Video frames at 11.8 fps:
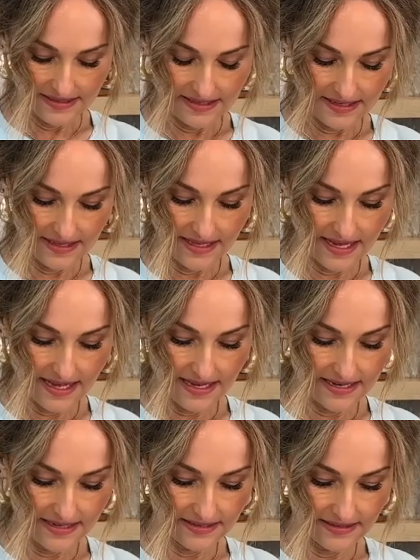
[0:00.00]
And
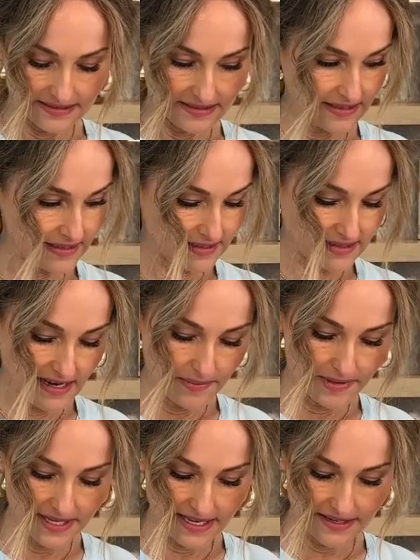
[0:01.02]
then on top
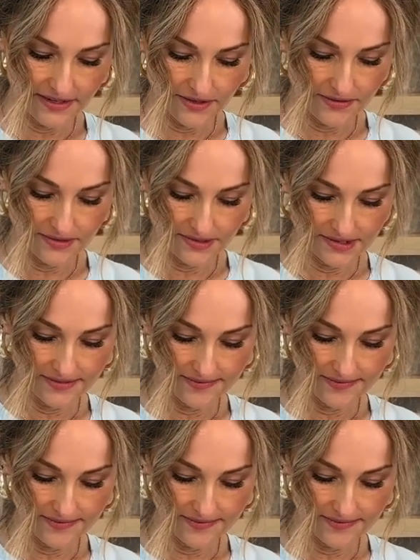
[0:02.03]
of the egg yolks,